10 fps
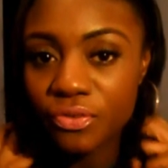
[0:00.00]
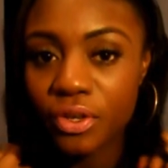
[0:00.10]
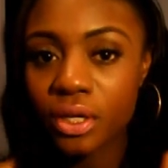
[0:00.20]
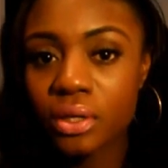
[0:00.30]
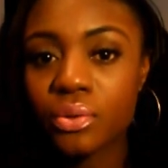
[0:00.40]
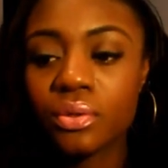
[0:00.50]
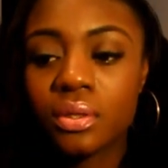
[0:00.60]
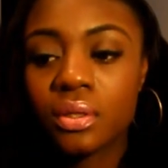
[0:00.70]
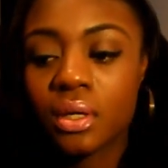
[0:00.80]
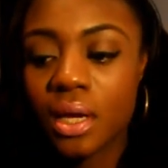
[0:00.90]

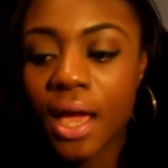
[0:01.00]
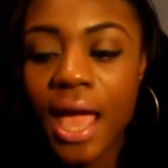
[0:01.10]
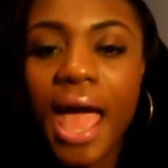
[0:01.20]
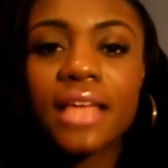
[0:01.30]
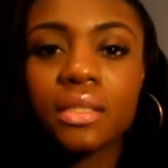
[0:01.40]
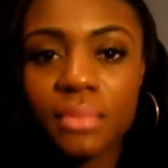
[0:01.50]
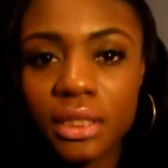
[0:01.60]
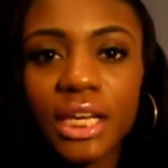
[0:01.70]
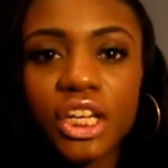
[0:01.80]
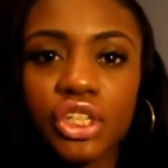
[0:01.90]
it has a
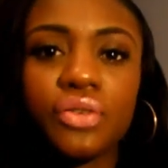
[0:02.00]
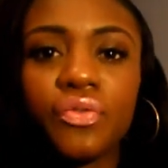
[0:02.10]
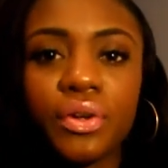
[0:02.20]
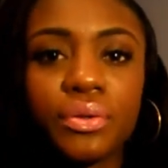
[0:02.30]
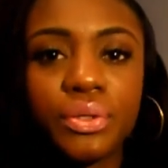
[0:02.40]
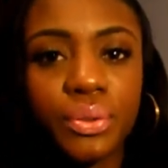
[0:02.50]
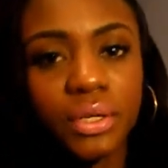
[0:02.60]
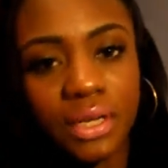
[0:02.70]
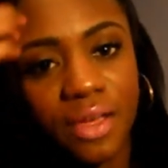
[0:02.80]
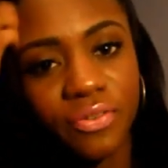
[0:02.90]
Malaysian feel to
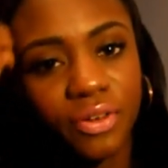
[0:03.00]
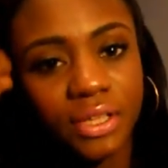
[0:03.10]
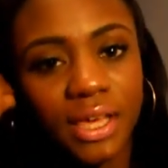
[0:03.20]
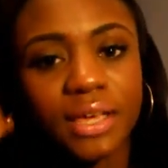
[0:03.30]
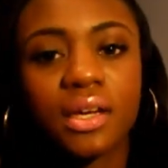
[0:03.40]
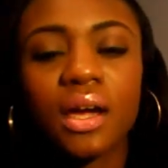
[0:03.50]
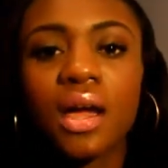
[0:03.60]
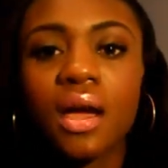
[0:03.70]
it, and I feel like